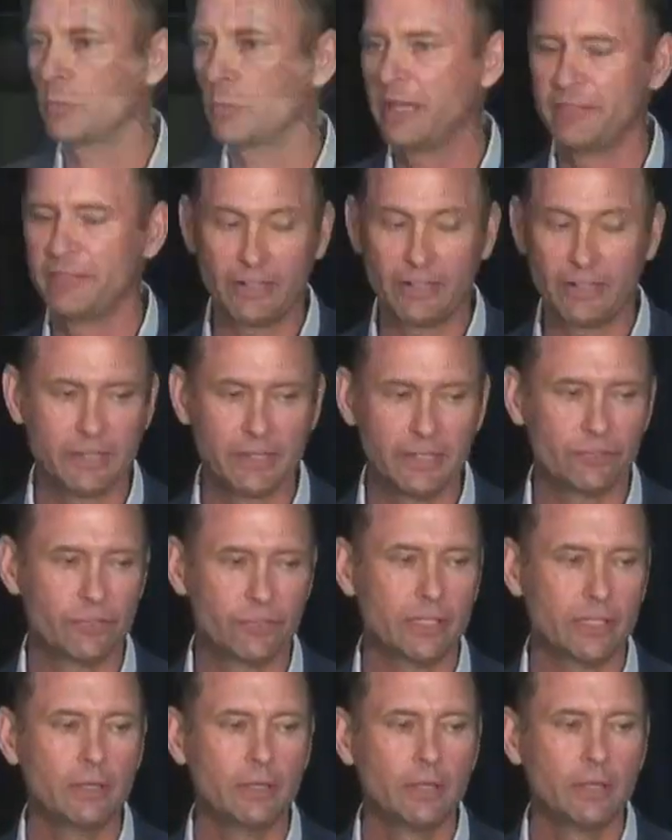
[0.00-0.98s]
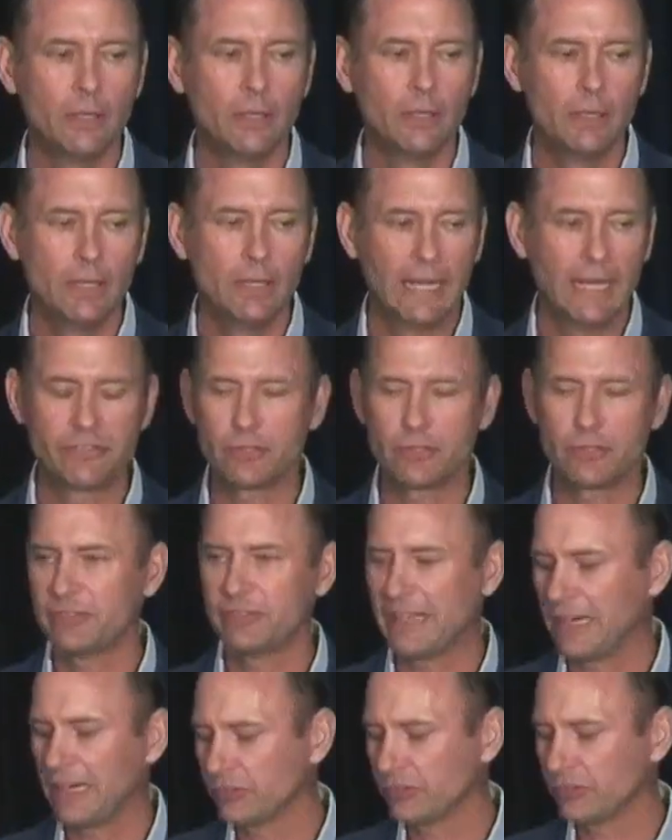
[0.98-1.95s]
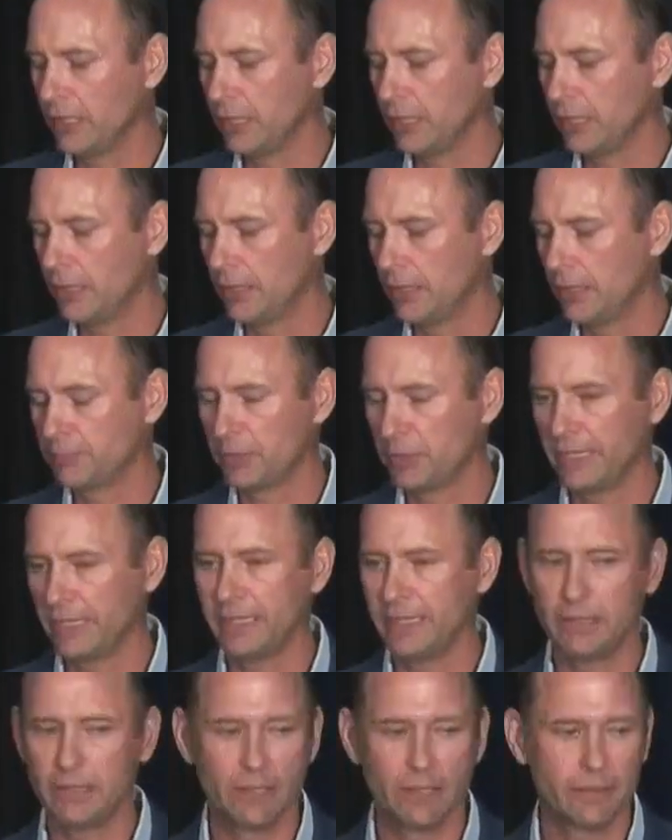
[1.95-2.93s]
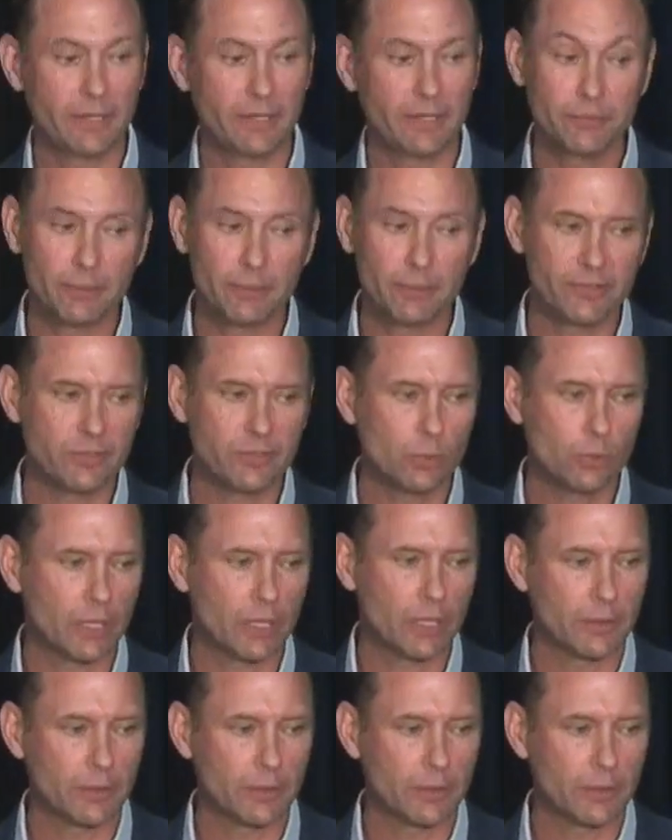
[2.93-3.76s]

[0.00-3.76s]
have air conditioning, and so it's actually a pretty nice place to work.